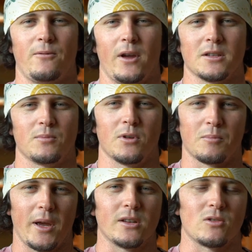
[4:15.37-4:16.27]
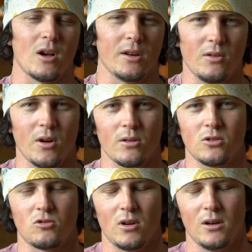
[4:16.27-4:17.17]
Facebook, Patreon, you know the
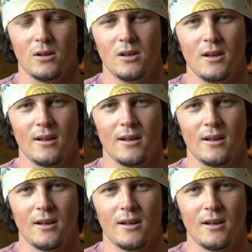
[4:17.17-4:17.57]
drill,